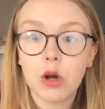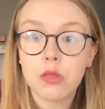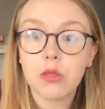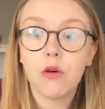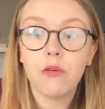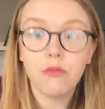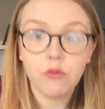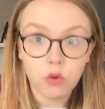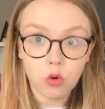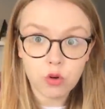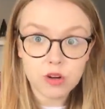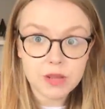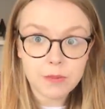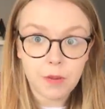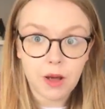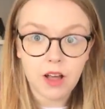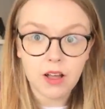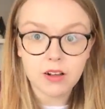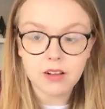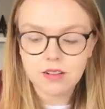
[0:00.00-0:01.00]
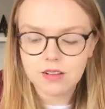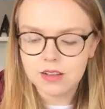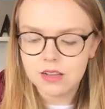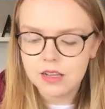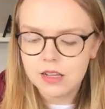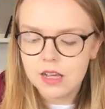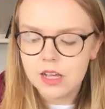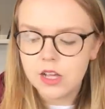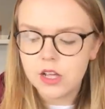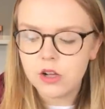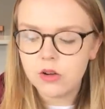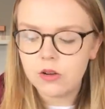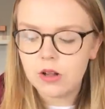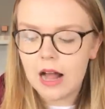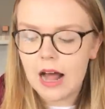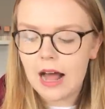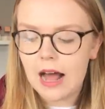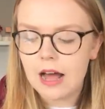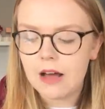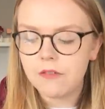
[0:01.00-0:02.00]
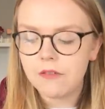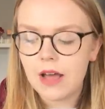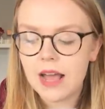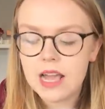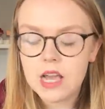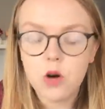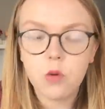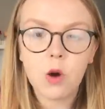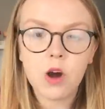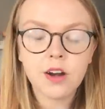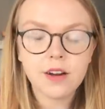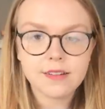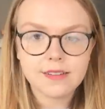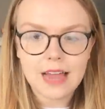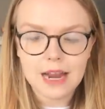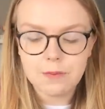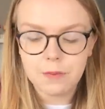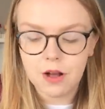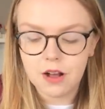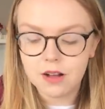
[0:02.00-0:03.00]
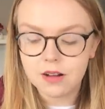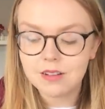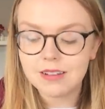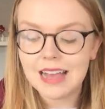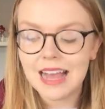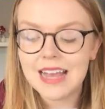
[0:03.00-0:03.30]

40 marks. You'll have A01 10 marks,